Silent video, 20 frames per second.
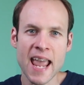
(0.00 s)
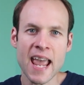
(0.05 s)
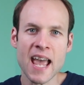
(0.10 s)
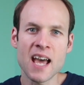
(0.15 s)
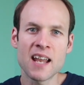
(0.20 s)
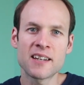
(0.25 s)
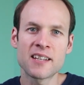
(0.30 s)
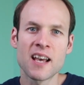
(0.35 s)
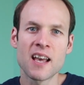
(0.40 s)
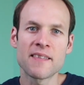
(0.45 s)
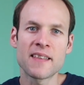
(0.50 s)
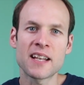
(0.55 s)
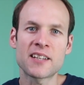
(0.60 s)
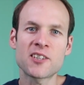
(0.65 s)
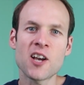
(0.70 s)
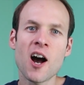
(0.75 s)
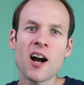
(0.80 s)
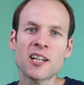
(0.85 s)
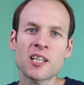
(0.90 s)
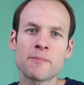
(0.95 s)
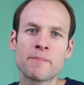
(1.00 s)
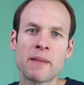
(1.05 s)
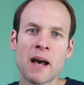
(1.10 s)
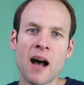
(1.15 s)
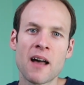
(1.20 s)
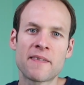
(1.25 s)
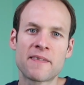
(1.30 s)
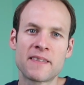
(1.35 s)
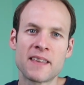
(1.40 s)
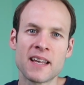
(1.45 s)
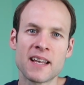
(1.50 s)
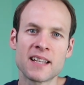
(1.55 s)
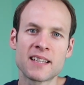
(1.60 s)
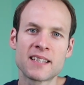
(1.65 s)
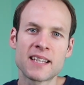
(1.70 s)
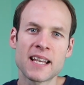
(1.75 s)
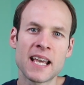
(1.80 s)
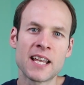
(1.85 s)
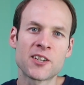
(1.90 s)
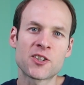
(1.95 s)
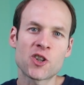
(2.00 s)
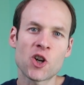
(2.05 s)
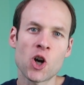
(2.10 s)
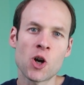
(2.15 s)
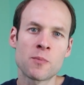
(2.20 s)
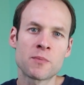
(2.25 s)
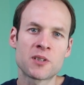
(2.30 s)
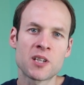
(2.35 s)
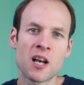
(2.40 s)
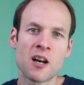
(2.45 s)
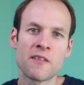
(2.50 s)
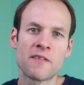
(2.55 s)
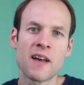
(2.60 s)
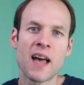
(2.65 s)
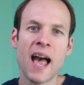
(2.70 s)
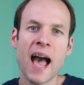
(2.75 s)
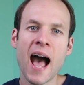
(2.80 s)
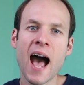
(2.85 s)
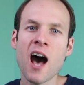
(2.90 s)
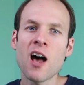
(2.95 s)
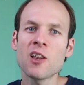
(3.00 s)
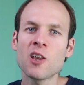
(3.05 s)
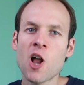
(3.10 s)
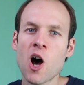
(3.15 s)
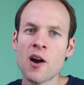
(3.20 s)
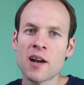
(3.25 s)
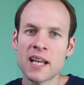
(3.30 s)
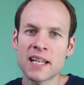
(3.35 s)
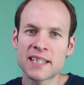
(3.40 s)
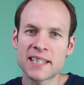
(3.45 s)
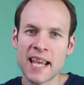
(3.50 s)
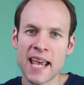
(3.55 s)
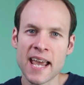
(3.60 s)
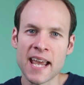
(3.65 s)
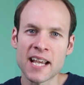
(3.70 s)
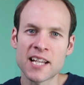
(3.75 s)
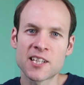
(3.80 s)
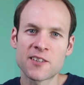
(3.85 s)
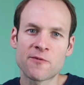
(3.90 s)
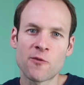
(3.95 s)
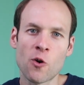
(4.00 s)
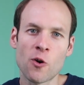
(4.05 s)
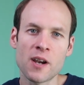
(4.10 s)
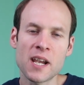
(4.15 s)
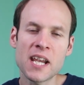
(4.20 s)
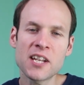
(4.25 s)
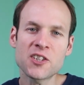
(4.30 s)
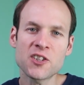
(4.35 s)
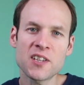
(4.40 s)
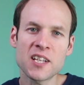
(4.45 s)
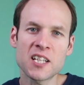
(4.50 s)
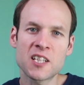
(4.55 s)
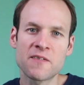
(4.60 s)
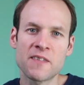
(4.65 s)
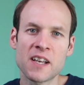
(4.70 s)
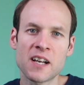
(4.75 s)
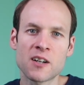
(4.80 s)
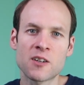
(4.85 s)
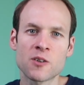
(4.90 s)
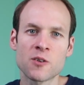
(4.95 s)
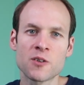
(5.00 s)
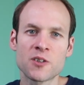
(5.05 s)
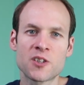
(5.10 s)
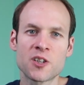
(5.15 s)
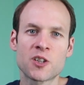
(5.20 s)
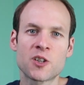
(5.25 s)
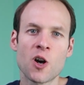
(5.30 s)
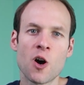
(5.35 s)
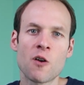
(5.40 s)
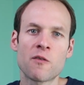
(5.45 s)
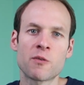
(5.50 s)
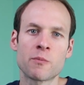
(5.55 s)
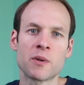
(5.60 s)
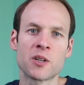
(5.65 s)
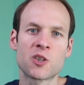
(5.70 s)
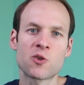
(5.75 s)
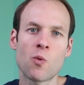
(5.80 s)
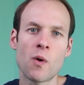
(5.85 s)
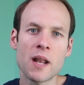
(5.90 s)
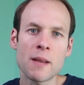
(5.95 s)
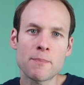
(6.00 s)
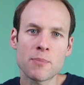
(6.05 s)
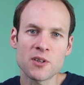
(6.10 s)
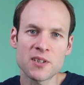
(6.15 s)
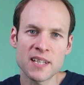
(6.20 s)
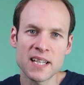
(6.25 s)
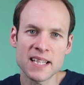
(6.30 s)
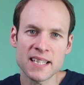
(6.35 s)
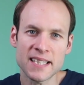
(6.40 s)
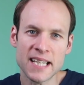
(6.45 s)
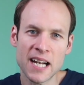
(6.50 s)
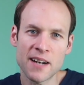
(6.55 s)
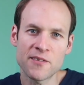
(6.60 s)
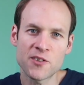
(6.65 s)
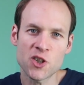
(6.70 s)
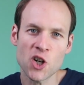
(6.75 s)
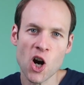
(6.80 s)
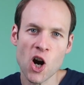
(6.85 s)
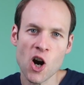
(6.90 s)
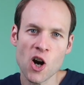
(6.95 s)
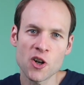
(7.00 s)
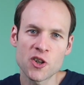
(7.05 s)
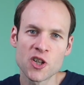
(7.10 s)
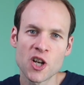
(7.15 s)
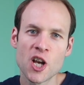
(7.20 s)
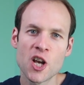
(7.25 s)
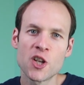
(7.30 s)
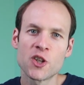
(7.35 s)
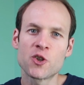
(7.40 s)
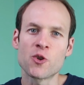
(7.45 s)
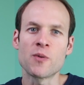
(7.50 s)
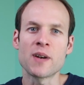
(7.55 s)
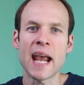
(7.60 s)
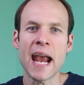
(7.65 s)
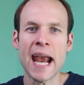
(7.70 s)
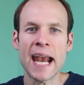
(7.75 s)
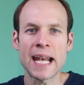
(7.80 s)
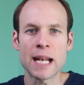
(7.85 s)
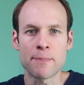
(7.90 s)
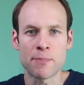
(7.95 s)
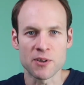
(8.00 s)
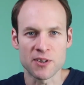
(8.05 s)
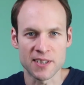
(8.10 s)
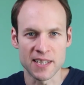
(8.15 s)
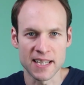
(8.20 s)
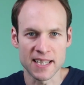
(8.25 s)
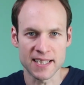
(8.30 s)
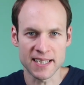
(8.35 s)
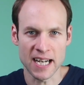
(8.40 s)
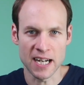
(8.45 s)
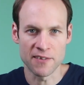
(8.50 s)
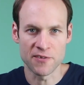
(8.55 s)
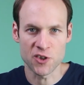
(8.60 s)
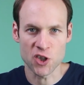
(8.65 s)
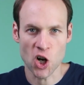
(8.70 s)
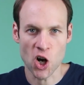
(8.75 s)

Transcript: And they talked about this in terms of how long it takes for each of these vehicles to go from a twenty percent state of charge to an eighty percent state of